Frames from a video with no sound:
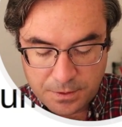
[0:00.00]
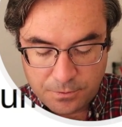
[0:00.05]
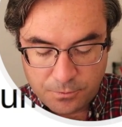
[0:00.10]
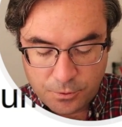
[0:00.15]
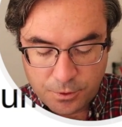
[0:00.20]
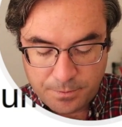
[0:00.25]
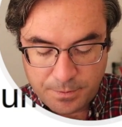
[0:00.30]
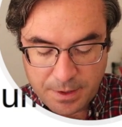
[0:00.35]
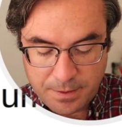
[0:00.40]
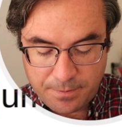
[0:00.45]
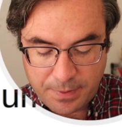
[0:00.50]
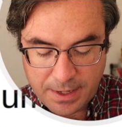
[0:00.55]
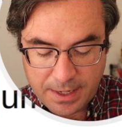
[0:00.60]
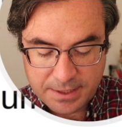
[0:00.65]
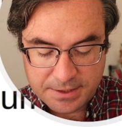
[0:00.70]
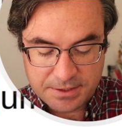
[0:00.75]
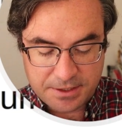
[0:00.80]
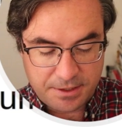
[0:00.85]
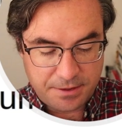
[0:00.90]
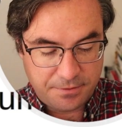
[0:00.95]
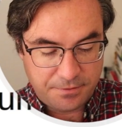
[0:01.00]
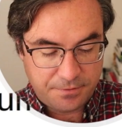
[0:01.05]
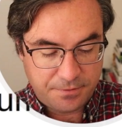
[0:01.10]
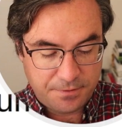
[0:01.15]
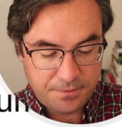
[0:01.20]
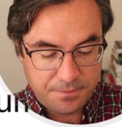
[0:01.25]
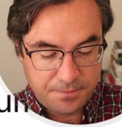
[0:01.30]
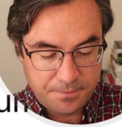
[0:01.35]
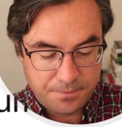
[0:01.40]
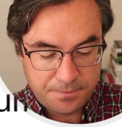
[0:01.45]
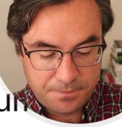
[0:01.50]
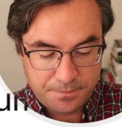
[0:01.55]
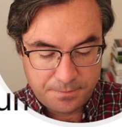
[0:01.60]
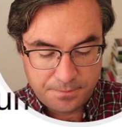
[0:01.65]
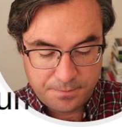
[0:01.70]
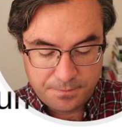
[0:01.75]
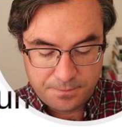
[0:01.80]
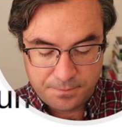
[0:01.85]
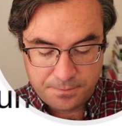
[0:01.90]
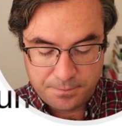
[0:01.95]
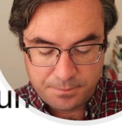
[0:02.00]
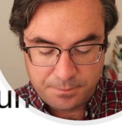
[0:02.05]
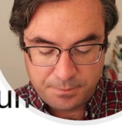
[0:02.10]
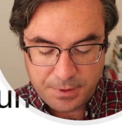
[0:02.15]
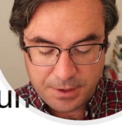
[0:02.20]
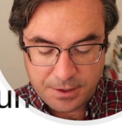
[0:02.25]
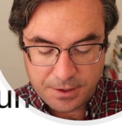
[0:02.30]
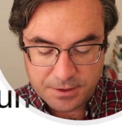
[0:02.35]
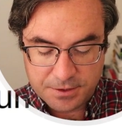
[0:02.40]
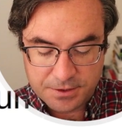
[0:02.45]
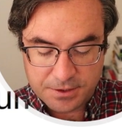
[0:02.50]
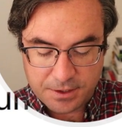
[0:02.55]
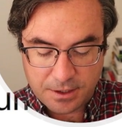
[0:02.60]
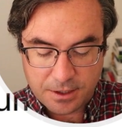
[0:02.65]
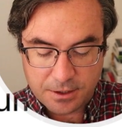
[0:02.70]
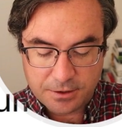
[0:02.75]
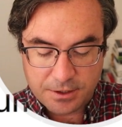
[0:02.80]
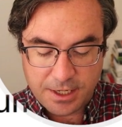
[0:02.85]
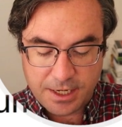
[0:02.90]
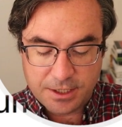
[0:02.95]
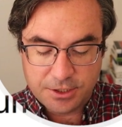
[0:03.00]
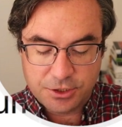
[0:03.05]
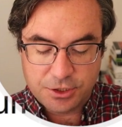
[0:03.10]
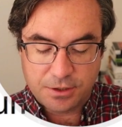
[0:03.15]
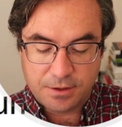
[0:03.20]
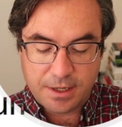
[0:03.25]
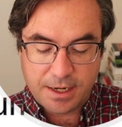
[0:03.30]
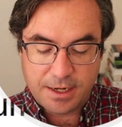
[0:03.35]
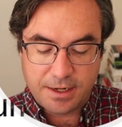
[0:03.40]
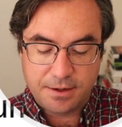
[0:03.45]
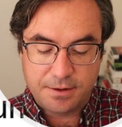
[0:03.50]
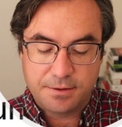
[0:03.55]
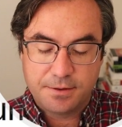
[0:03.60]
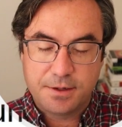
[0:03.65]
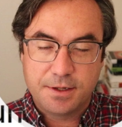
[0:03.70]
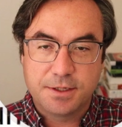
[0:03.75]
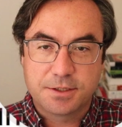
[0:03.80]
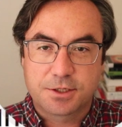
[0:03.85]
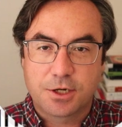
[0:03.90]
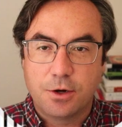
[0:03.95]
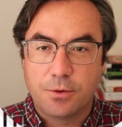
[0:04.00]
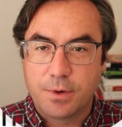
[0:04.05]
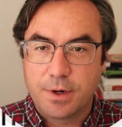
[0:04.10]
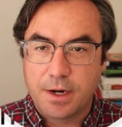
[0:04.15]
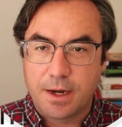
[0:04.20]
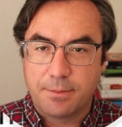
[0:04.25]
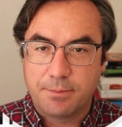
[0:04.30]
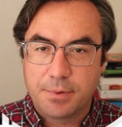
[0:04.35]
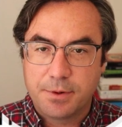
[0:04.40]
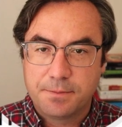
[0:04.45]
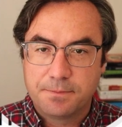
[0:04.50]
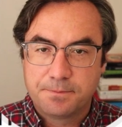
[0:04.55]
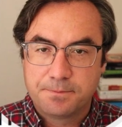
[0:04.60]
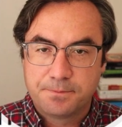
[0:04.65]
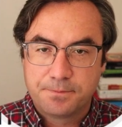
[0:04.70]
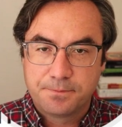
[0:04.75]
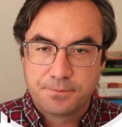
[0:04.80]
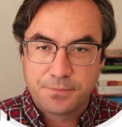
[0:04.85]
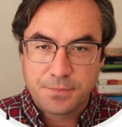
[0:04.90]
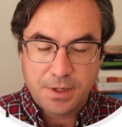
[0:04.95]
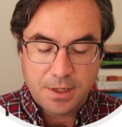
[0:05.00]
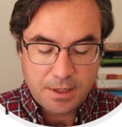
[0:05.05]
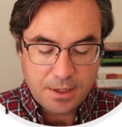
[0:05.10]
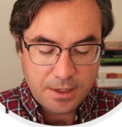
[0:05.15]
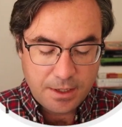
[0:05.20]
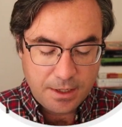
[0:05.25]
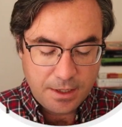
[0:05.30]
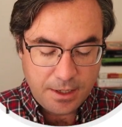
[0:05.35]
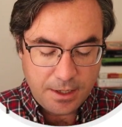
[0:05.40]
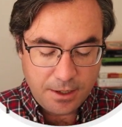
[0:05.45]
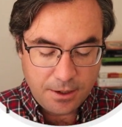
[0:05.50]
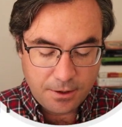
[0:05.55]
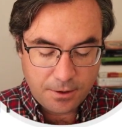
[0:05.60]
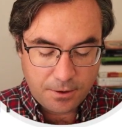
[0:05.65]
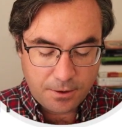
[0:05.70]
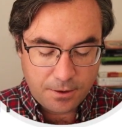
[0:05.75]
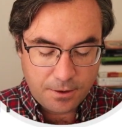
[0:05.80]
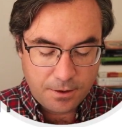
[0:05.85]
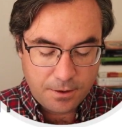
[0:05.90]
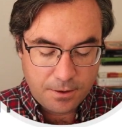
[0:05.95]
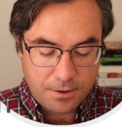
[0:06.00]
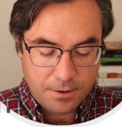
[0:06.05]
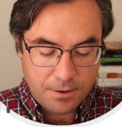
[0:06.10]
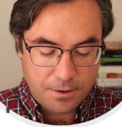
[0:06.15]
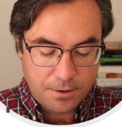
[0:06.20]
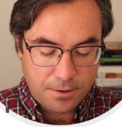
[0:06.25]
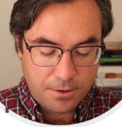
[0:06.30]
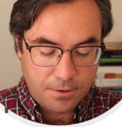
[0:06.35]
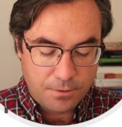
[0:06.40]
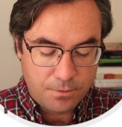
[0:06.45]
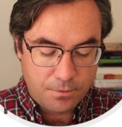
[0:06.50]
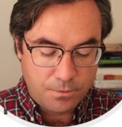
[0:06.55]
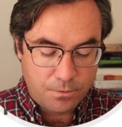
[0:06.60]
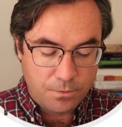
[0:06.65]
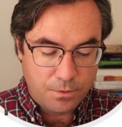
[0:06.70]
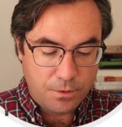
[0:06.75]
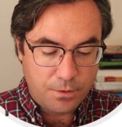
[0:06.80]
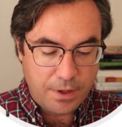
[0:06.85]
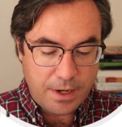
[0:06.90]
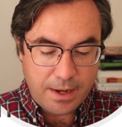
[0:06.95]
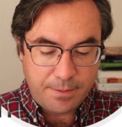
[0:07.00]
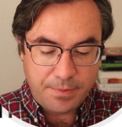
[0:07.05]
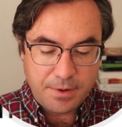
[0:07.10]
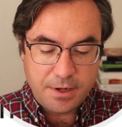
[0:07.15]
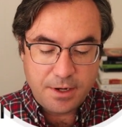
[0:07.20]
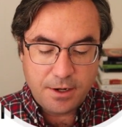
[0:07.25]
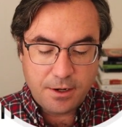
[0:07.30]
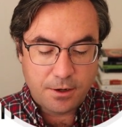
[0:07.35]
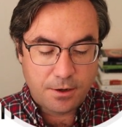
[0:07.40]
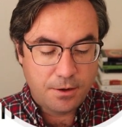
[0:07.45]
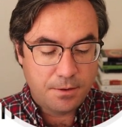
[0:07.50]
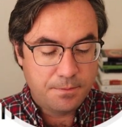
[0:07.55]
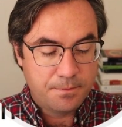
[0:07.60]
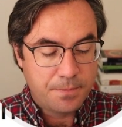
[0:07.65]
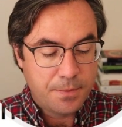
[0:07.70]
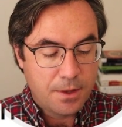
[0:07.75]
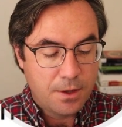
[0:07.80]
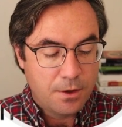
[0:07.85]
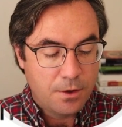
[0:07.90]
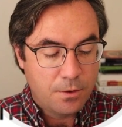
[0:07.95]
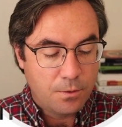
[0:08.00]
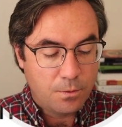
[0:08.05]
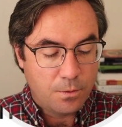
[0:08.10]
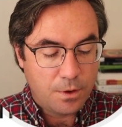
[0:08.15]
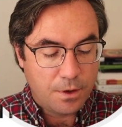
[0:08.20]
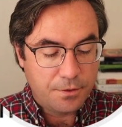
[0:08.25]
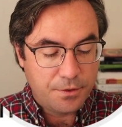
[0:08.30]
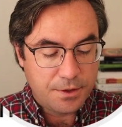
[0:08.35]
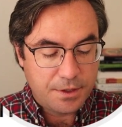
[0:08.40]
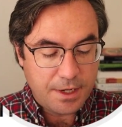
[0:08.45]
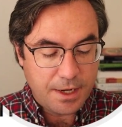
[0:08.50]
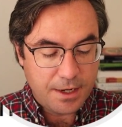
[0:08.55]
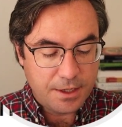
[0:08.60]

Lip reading: would be positive, because our tangent line is going up. Here, what would happen here? Well, the